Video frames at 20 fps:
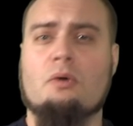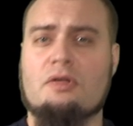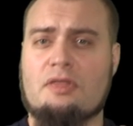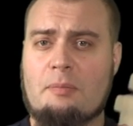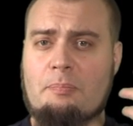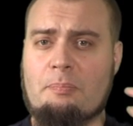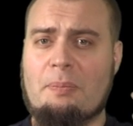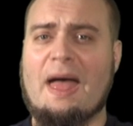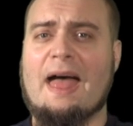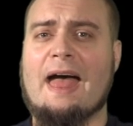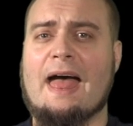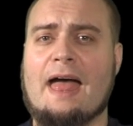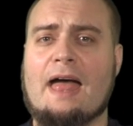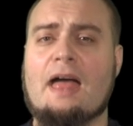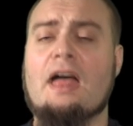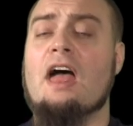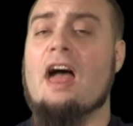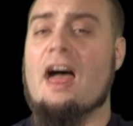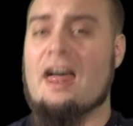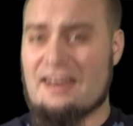with a
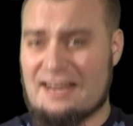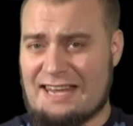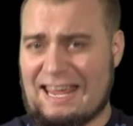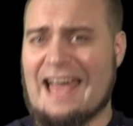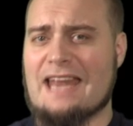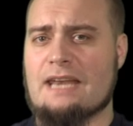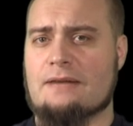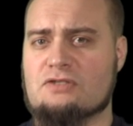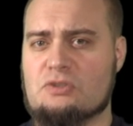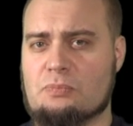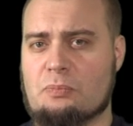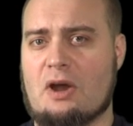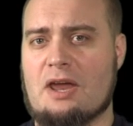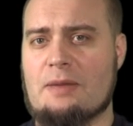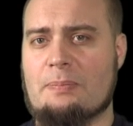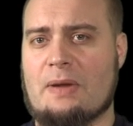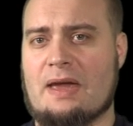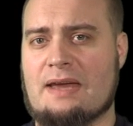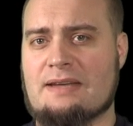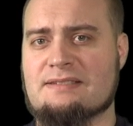bear and a can of
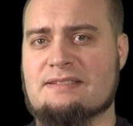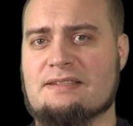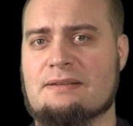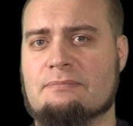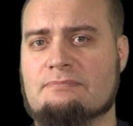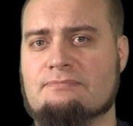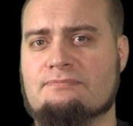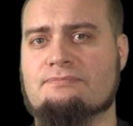spray paint.